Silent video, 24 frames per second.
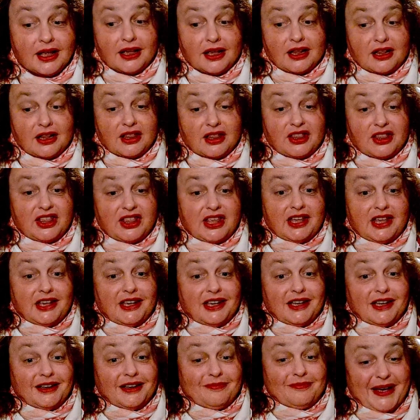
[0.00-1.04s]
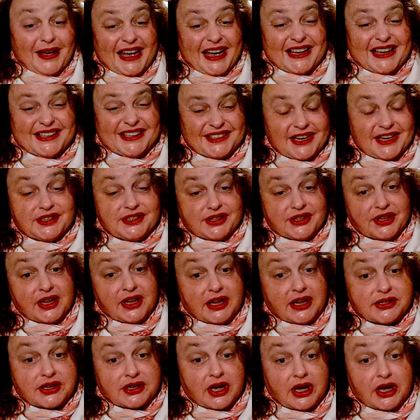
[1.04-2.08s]
The past tense in that is
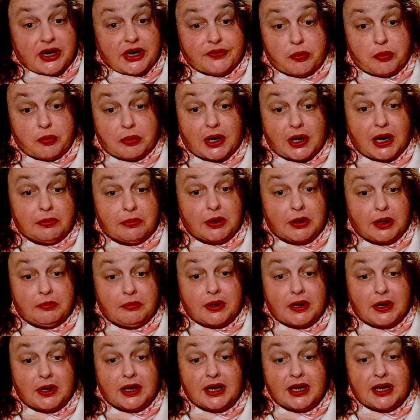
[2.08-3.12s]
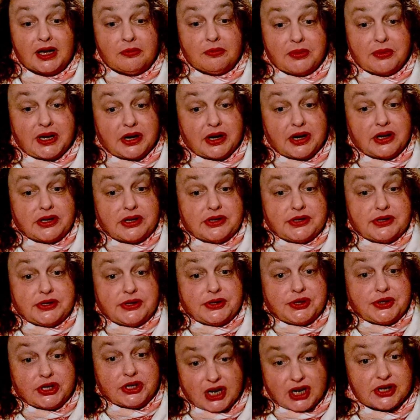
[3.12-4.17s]
kind of a problem, because the
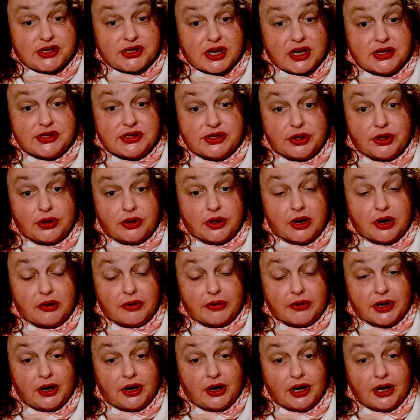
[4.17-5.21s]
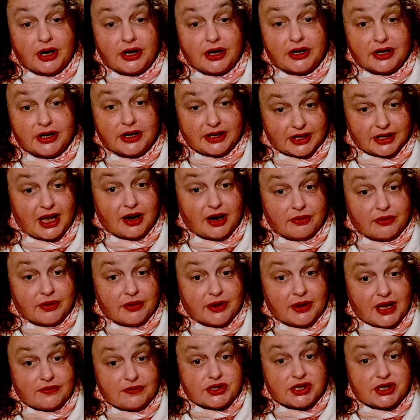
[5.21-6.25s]
genocide's still going on. Yeah, we
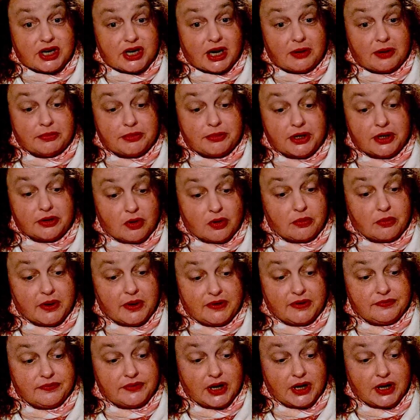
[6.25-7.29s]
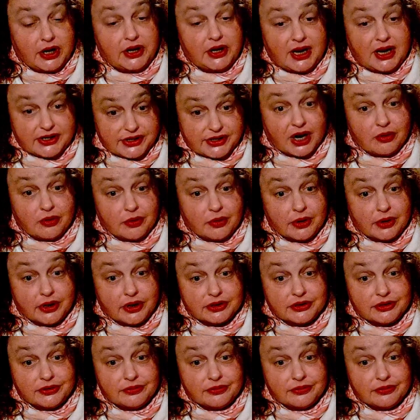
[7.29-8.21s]
haven't stopped it. What we've done has not worked.